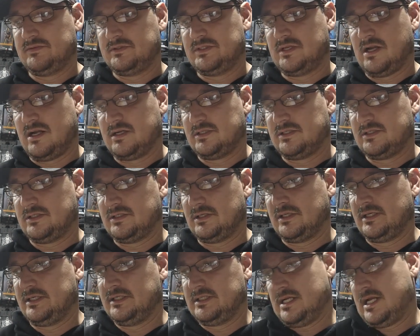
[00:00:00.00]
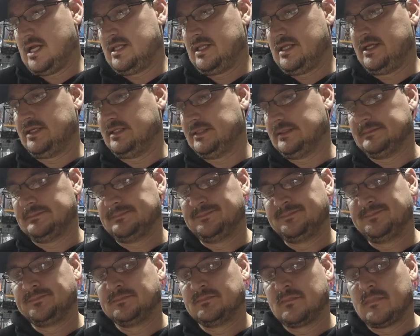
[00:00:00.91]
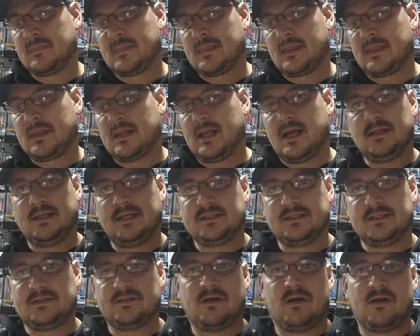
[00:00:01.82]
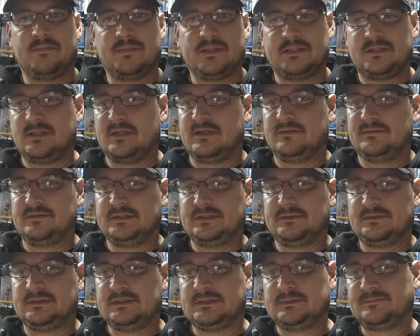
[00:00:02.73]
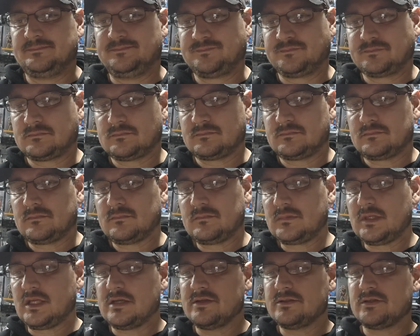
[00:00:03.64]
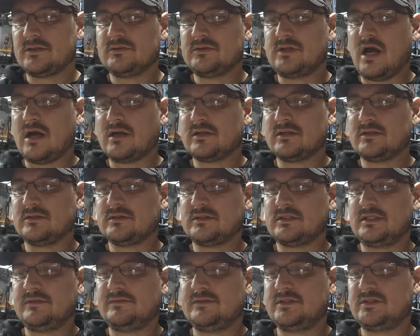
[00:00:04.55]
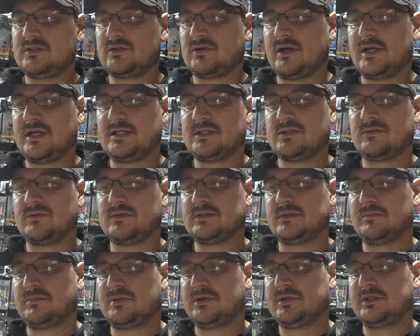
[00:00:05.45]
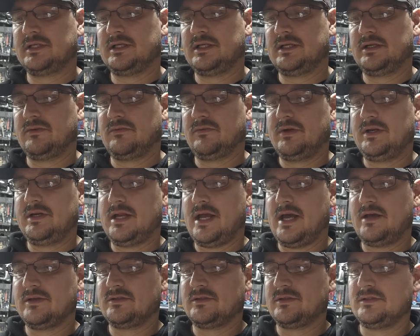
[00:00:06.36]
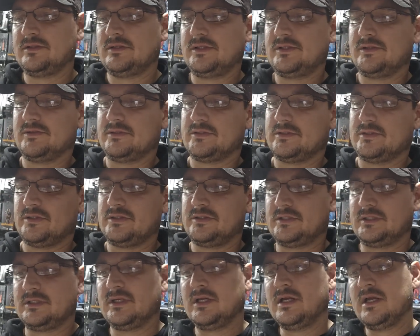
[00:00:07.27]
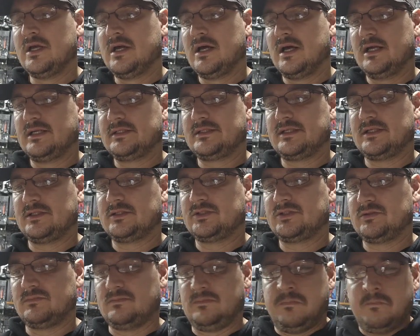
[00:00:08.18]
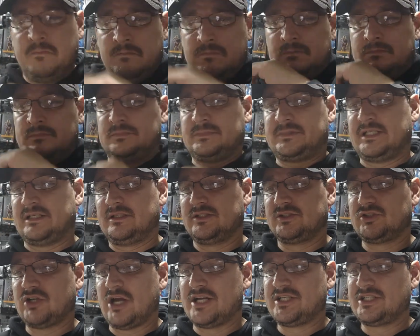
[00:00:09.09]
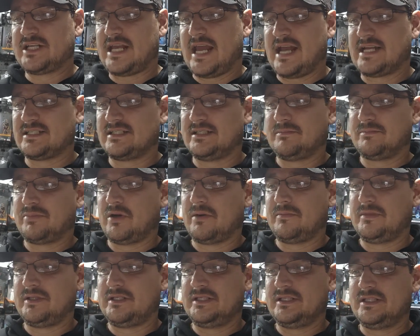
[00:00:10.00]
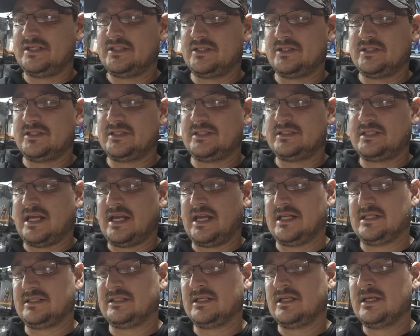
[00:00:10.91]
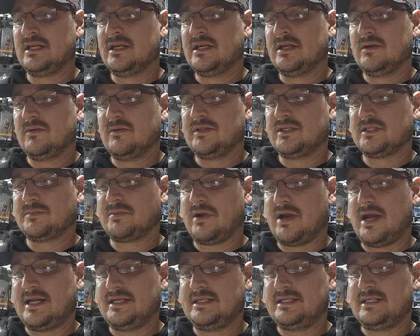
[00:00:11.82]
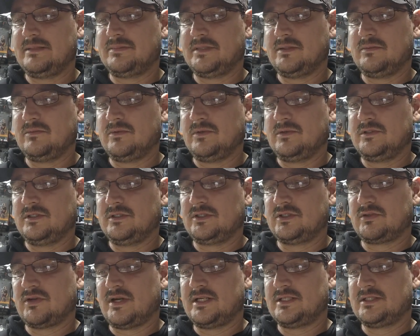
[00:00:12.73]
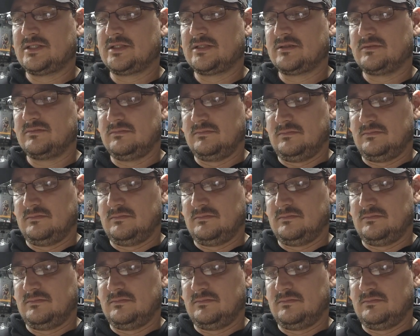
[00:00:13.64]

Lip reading: It was Doctor Strange. I liked it. I liked the zombie stuff and everything. So Dr. Stephen Strange was a brilliant and renowned neurosurgeon until until a tragic accident permanently injured his hands. With his pride deeply wounded, Strange